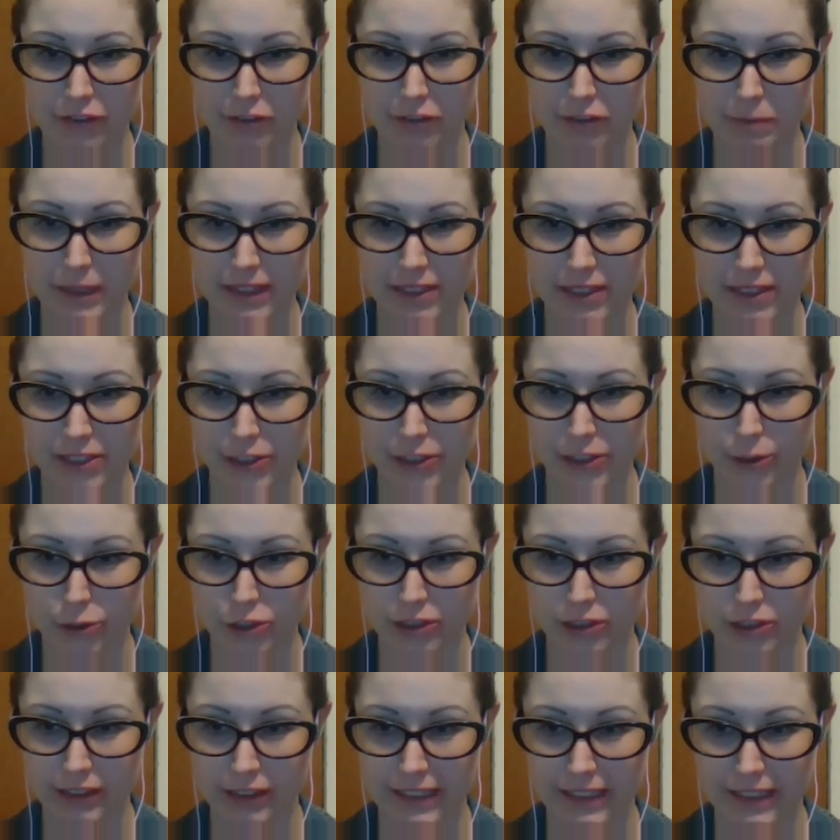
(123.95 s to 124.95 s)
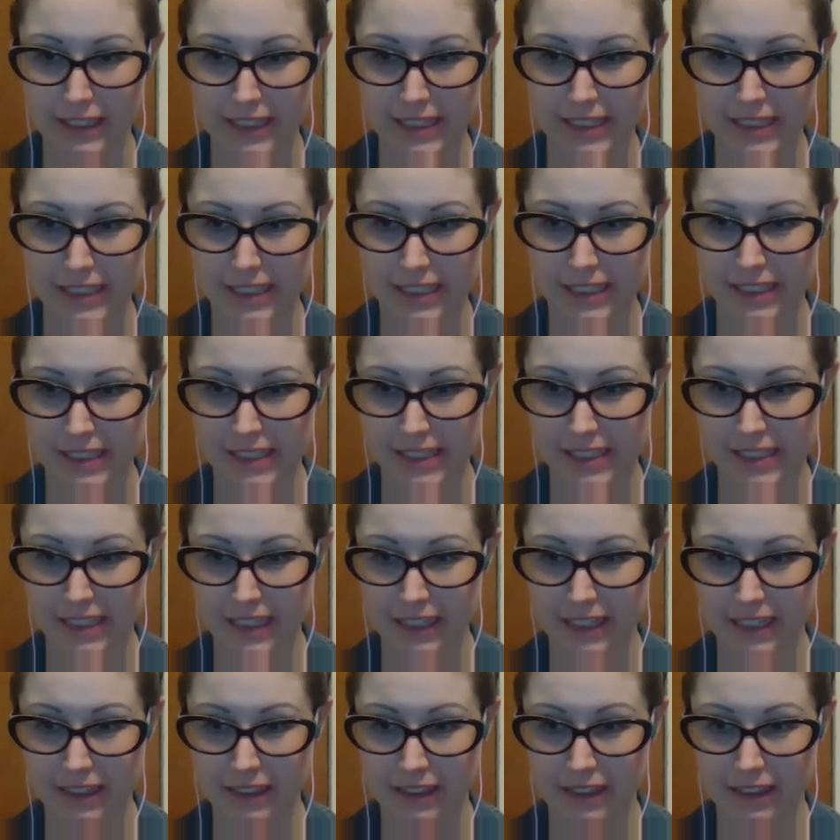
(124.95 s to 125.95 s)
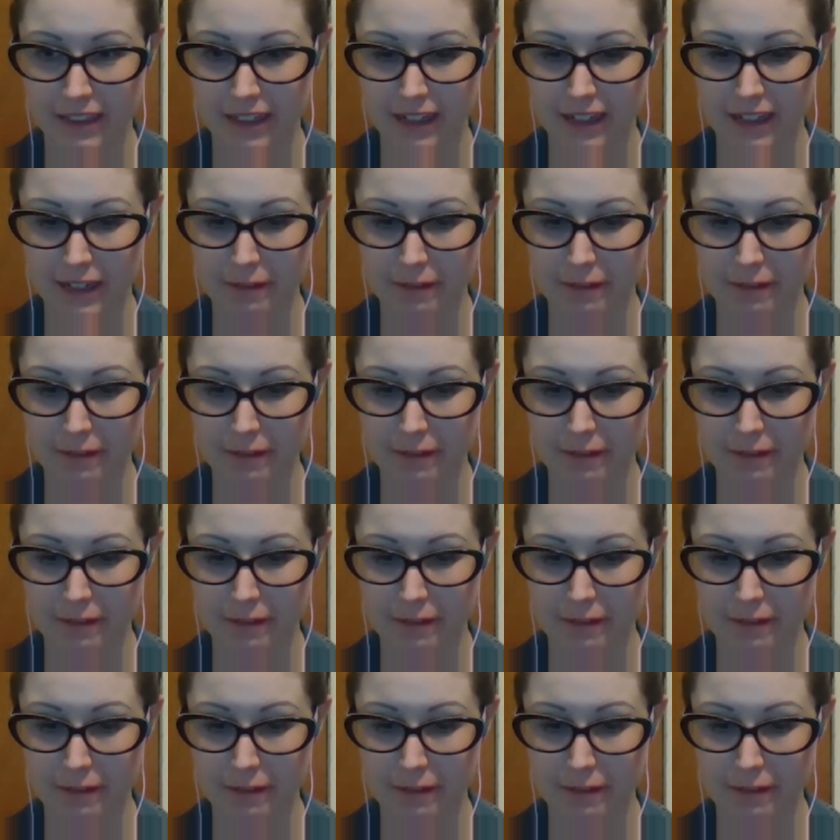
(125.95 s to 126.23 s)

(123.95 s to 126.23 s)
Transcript: would be the social distancing.